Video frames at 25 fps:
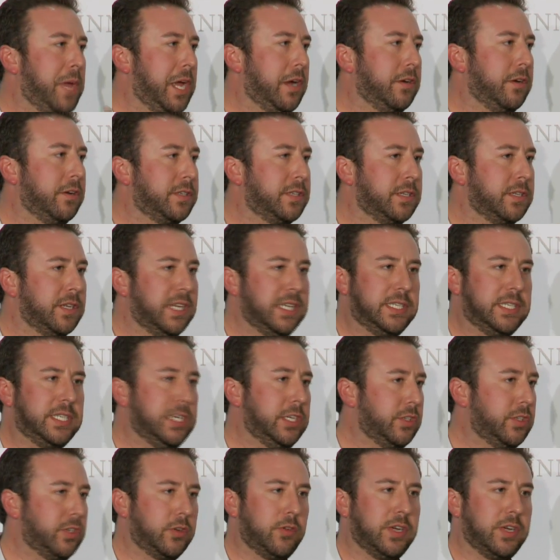mayors in
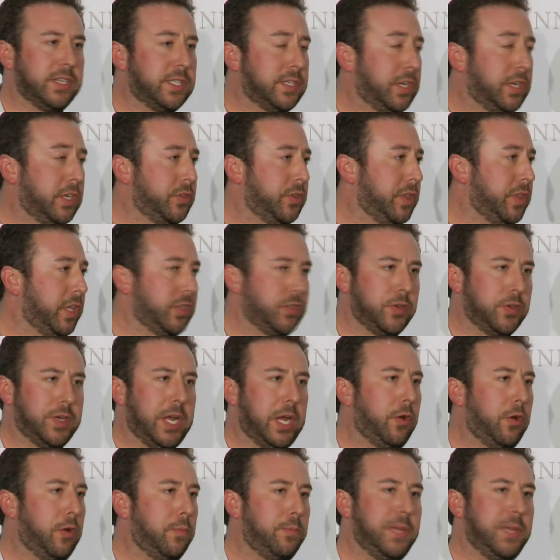cities across the country. These are
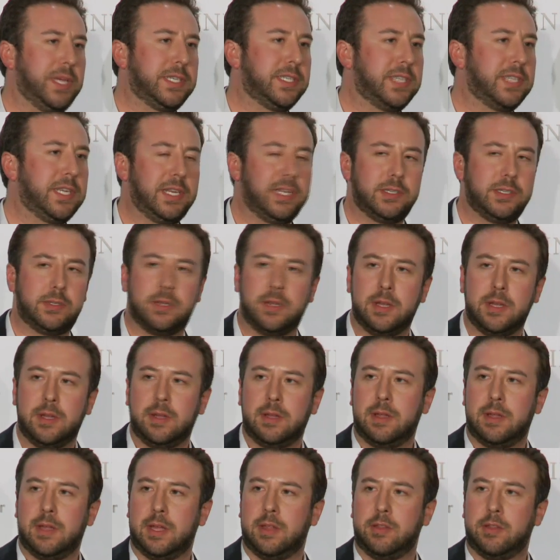not all big cities.
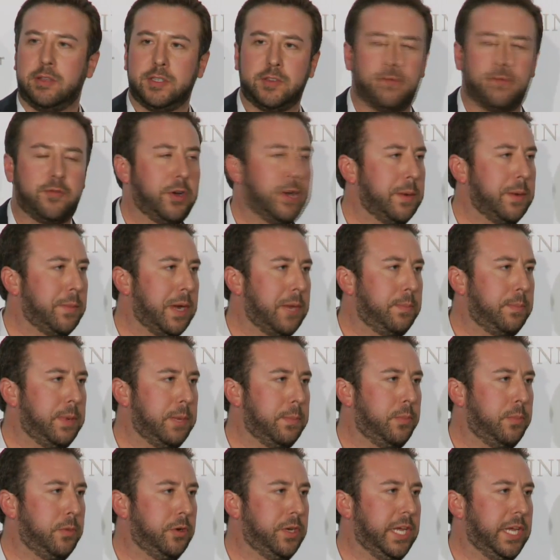There's a friend of mine,
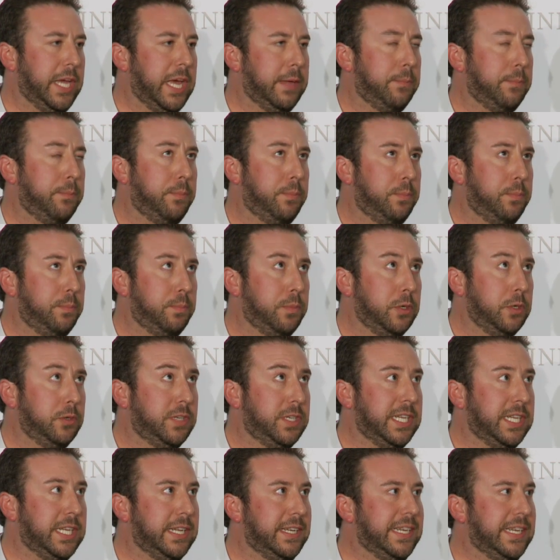Pete Buttigieg,
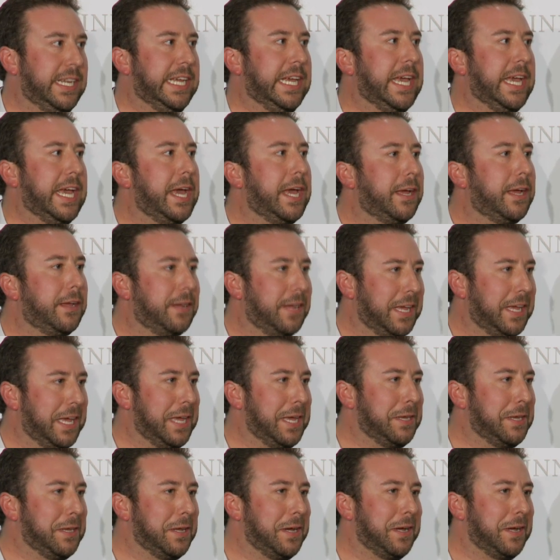
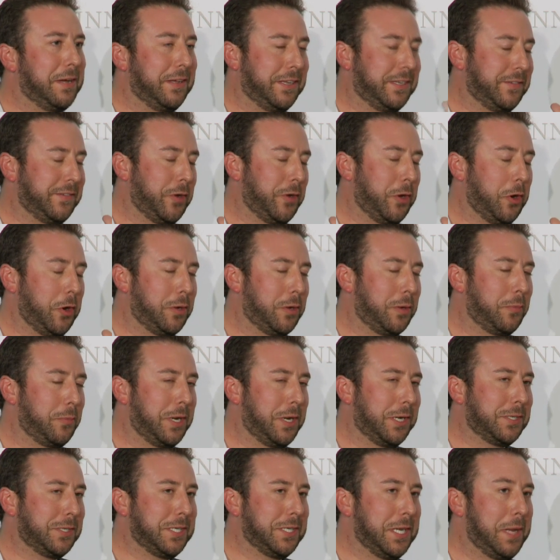he's a very hard to
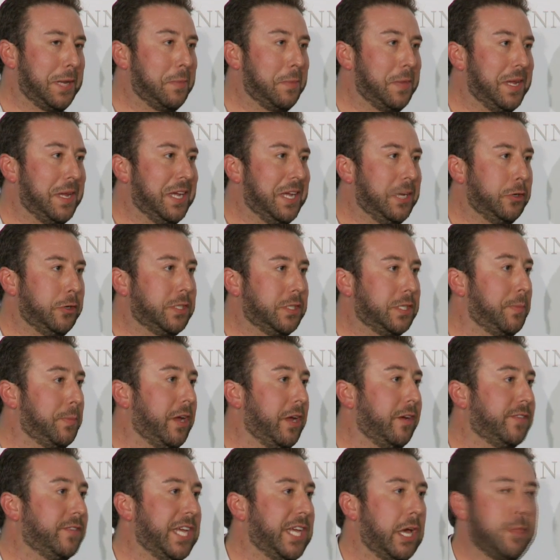pronounce name, who's the
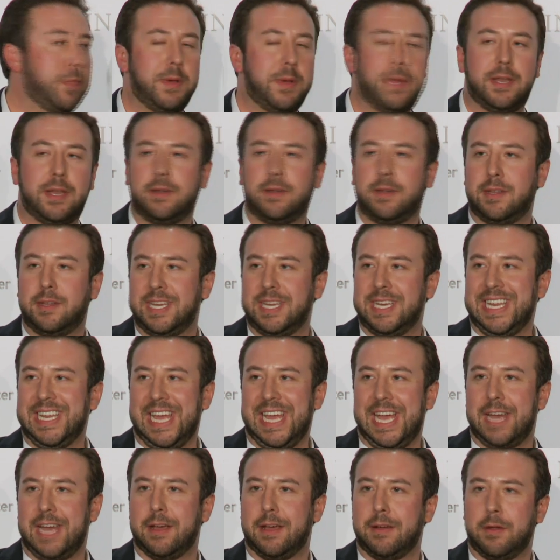mayor of South Bend,
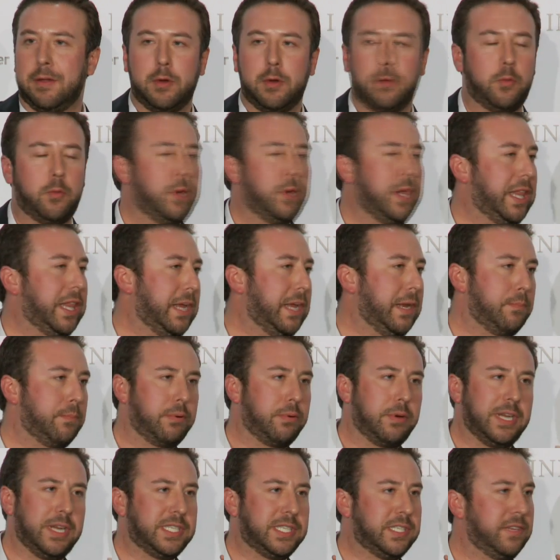Indiana. Really
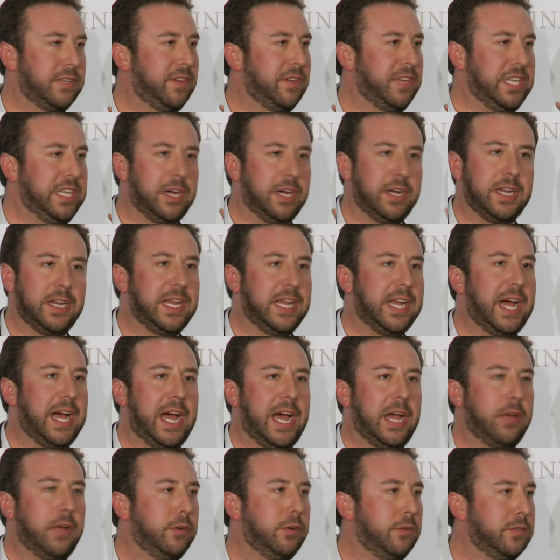impressive, a young
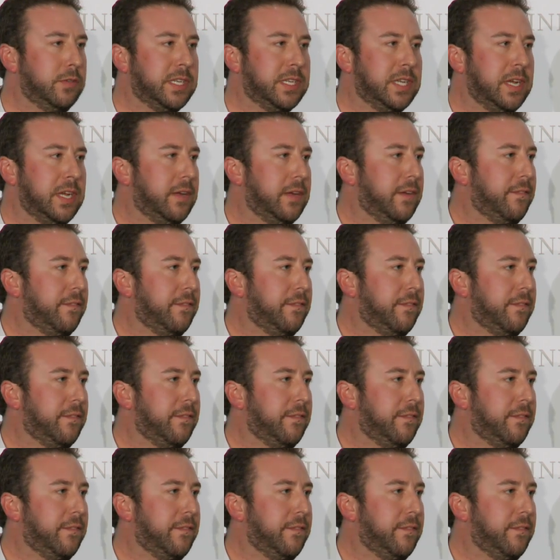guy who's